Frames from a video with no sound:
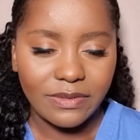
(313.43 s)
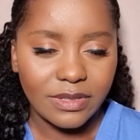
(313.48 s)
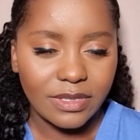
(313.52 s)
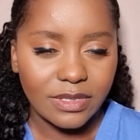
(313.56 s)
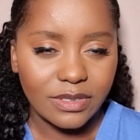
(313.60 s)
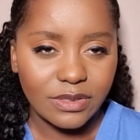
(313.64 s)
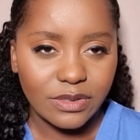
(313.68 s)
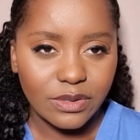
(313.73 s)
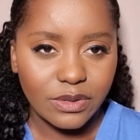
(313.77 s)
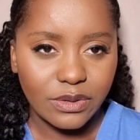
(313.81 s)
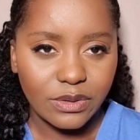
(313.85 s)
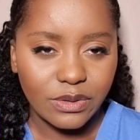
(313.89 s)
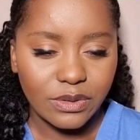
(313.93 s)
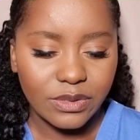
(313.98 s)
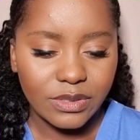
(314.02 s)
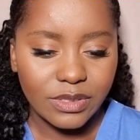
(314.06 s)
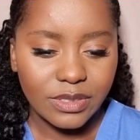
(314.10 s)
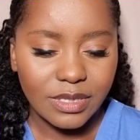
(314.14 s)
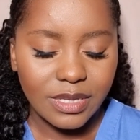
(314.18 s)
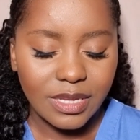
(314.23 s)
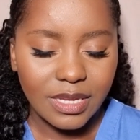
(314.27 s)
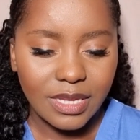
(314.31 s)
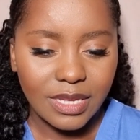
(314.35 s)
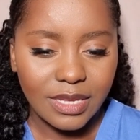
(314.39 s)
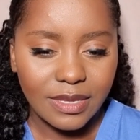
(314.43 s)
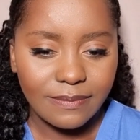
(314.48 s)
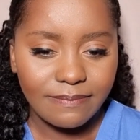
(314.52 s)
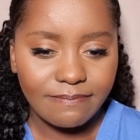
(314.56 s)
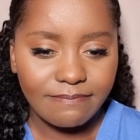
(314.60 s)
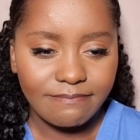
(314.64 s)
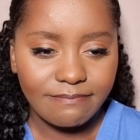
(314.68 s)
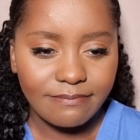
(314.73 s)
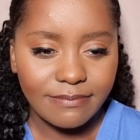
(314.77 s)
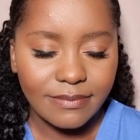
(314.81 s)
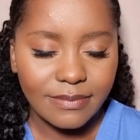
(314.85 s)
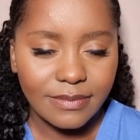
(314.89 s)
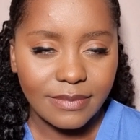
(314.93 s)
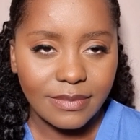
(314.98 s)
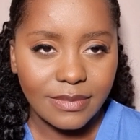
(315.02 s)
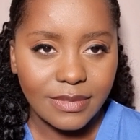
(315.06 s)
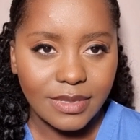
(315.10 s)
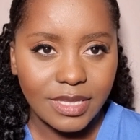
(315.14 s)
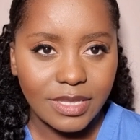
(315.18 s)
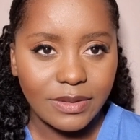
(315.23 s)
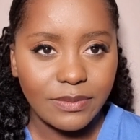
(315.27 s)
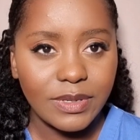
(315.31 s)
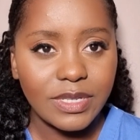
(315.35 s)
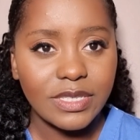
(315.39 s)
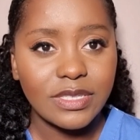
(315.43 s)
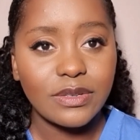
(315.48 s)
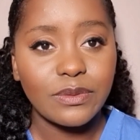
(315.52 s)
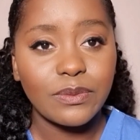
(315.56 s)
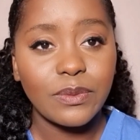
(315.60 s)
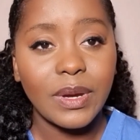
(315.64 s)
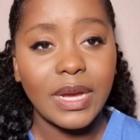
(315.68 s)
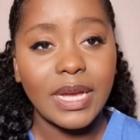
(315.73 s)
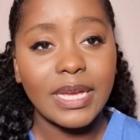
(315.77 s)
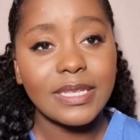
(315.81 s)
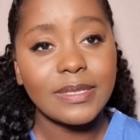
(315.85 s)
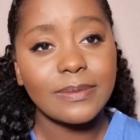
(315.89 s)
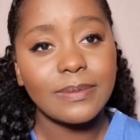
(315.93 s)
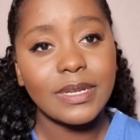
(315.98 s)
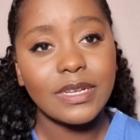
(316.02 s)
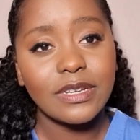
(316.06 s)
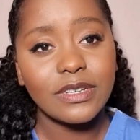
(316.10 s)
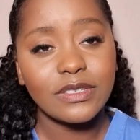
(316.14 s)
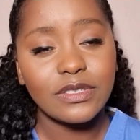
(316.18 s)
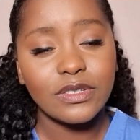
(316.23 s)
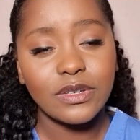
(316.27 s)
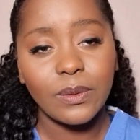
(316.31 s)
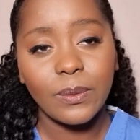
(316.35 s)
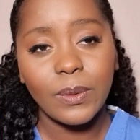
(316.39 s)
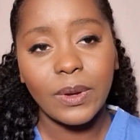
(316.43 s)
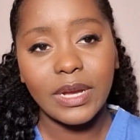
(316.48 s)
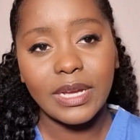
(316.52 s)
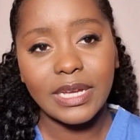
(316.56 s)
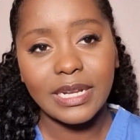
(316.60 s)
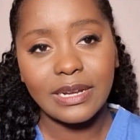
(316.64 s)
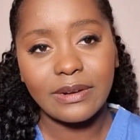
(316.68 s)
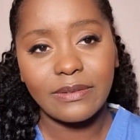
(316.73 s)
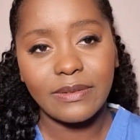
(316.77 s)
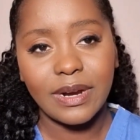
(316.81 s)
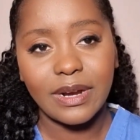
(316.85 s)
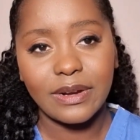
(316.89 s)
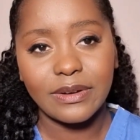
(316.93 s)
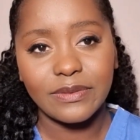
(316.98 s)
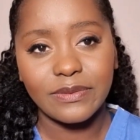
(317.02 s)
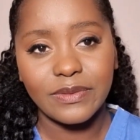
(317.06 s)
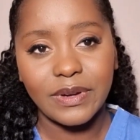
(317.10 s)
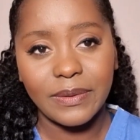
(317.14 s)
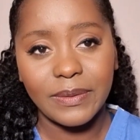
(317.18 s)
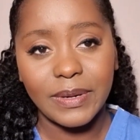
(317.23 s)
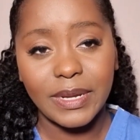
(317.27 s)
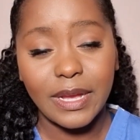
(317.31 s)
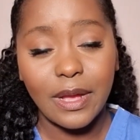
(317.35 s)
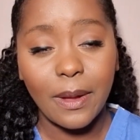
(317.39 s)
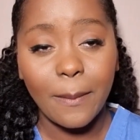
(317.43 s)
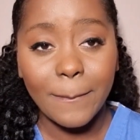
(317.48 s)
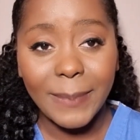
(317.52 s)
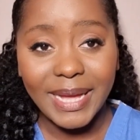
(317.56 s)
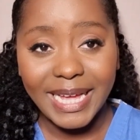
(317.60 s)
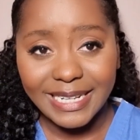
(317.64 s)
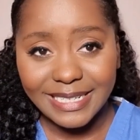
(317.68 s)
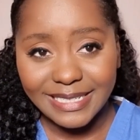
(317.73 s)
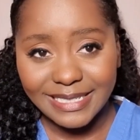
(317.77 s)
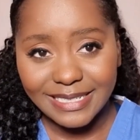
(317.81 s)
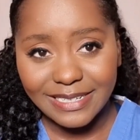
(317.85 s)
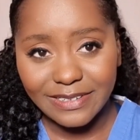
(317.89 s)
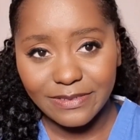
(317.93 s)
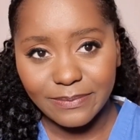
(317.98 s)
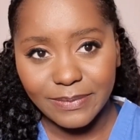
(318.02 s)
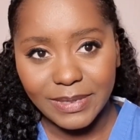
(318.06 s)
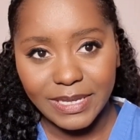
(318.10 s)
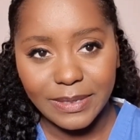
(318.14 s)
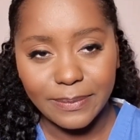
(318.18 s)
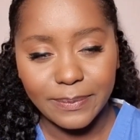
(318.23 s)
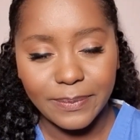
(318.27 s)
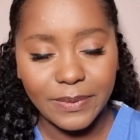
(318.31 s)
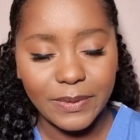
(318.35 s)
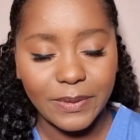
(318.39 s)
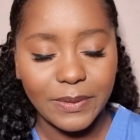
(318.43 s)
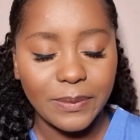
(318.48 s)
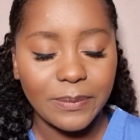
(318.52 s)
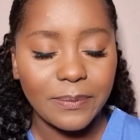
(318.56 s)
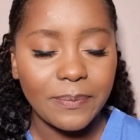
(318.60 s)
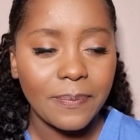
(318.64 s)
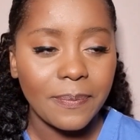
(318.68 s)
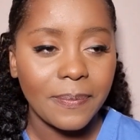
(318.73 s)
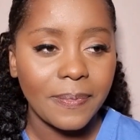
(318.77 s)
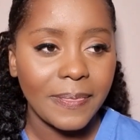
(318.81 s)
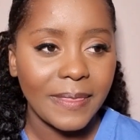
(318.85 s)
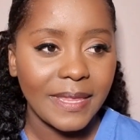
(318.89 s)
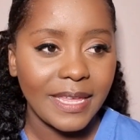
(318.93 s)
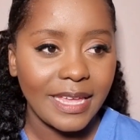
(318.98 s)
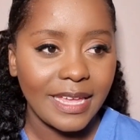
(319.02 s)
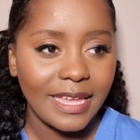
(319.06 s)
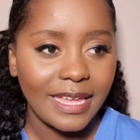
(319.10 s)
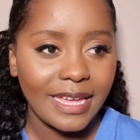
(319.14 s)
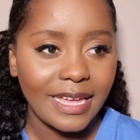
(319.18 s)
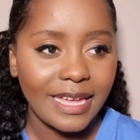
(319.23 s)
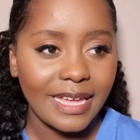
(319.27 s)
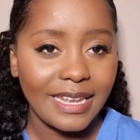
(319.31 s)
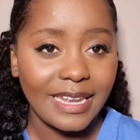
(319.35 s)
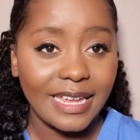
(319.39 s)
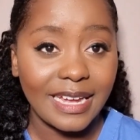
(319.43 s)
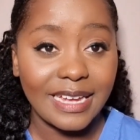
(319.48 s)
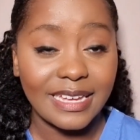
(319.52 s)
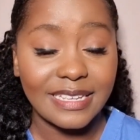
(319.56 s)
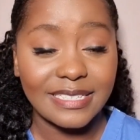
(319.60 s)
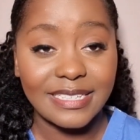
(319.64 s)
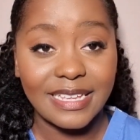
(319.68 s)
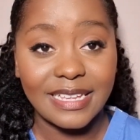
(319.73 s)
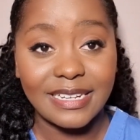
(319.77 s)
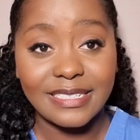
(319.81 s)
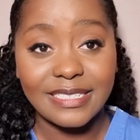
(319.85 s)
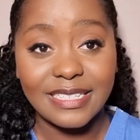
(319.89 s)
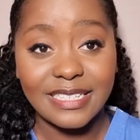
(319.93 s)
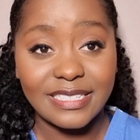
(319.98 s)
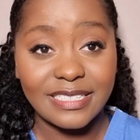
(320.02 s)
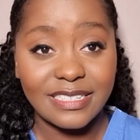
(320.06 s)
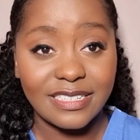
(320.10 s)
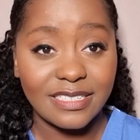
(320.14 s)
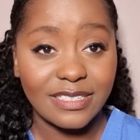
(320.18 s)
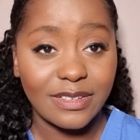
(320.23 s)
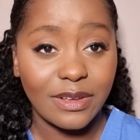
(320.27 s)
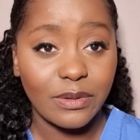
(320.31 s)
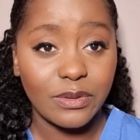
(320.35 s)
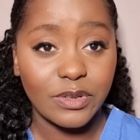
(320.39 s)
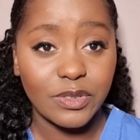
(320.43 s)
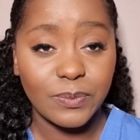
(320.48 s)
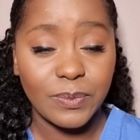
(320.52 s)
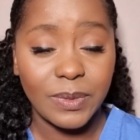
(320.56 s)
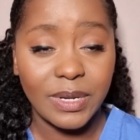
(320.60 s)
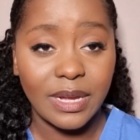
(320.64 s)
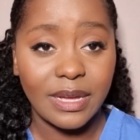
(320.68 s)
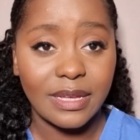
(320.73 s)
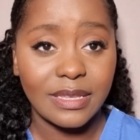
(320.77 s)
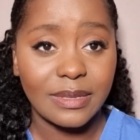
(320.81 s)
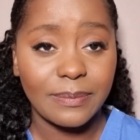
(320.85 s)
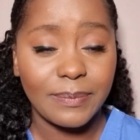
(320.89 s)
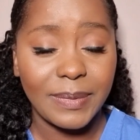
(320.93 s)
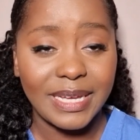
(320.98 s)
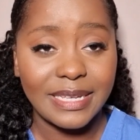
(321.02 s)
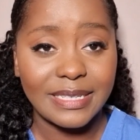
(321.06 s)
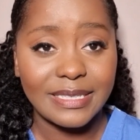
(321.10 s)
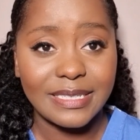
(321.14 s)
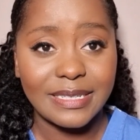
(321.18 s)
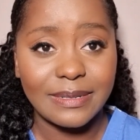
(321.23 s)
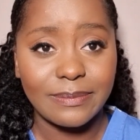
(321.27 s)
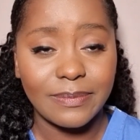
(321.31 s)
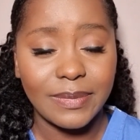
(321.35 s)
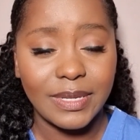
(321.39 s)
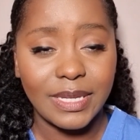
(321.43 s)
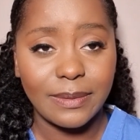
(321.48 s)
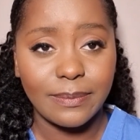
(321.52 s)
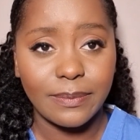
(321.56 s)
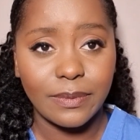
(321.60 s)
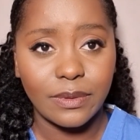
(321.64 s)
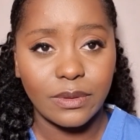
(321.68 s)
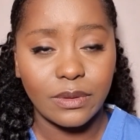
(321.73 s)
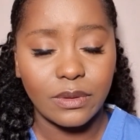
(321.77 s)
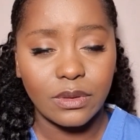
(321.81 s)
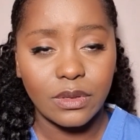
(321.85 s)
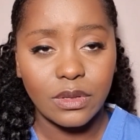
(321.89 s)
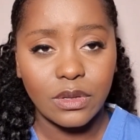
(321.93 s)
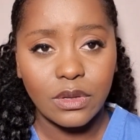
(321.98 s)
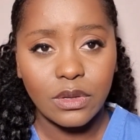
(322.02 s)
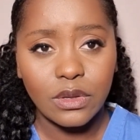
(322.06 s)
for this course. The reason why is because you're working around very competitive people. And like I said, this doesn't always bring out the best in people.